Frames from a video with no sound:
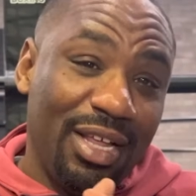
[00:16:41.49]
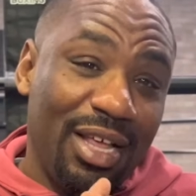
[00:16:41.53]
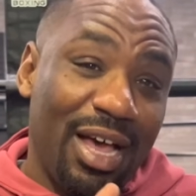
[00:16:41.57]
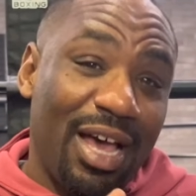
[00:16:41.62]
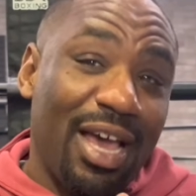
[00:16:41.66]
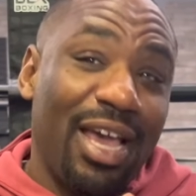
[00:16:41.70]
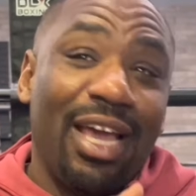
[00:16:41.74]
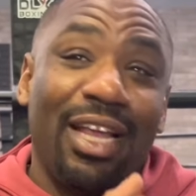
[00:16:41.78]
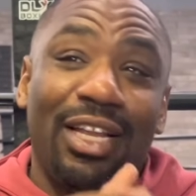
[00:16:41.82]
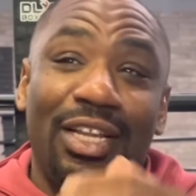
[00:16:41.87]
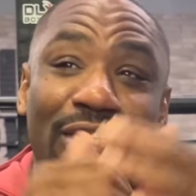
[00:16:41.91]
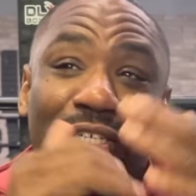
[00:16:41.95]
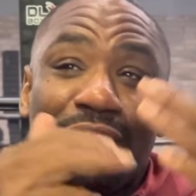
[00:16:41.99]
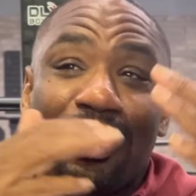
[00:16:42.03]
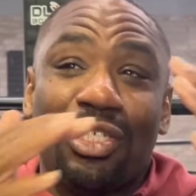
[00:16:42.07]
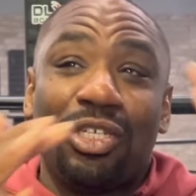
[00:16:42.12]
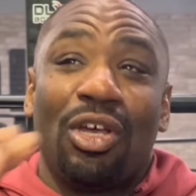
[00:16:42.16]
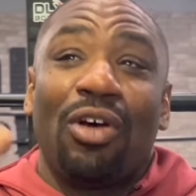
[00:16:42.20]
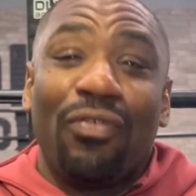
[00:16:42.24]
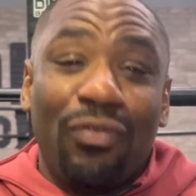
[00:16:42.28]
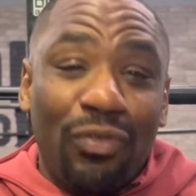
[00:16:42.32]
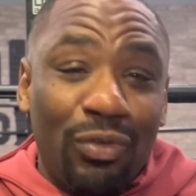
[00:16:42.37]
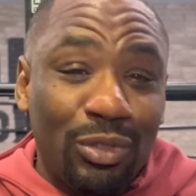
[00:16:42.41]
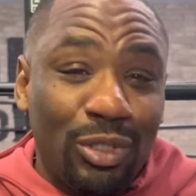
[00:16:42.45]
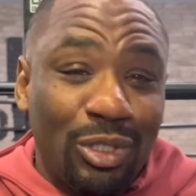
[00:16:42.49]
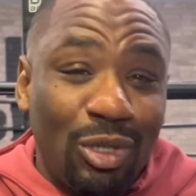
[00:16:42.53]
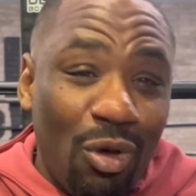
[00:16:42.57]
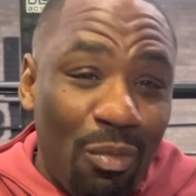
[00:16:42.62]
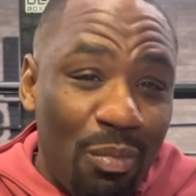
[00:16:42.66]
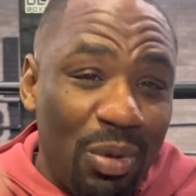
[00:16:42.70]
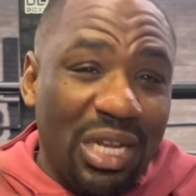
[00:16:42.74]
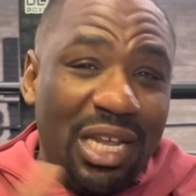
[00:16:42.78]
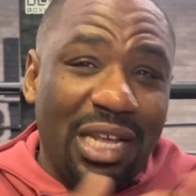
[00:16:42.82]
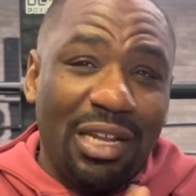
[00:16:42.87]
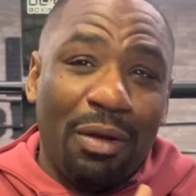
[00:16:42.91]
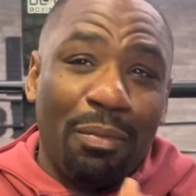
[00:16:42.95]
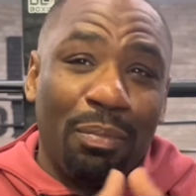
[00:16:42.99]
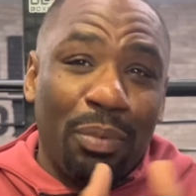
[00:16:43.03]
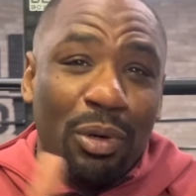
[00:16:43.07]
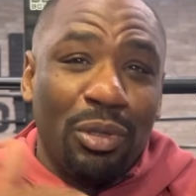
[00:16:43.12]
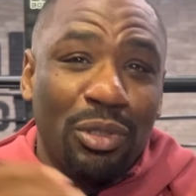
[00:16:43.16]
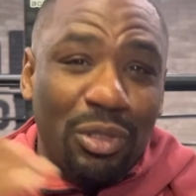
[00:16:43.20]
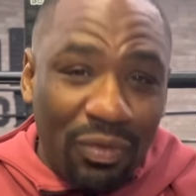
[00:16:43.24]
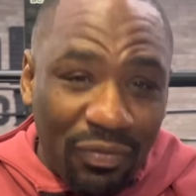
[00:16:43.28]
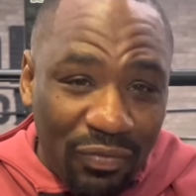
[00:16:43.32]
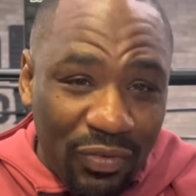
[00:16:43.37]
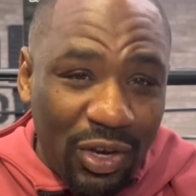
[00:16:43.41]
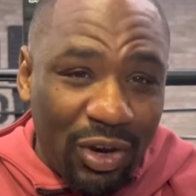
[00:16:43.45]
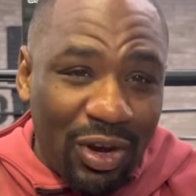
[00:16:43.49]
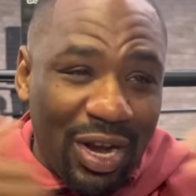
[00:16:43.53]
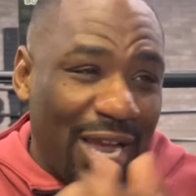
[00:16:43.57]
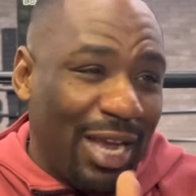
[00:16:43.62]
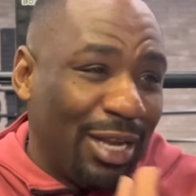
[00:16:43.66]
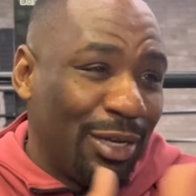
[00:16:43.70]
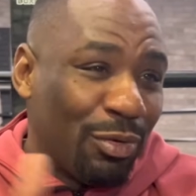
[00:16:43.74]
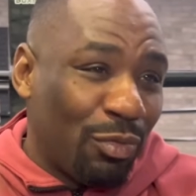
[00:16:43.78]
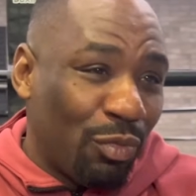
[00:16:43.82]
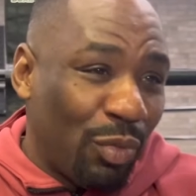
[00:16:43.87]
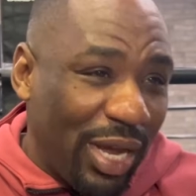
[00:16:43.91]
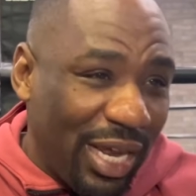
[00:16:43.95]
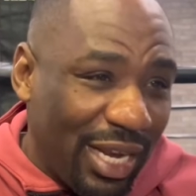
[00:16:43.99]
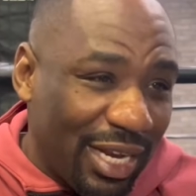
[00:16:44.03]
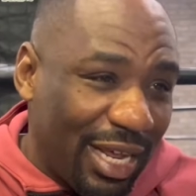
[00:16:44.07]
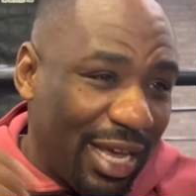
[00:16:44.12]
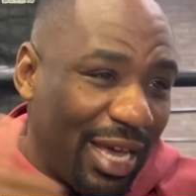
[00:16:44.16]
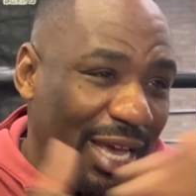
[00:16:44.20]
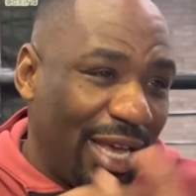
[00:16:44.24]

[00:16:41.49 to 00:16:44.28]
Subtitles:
I had to suffer so much. I had to persevere. I had to wait.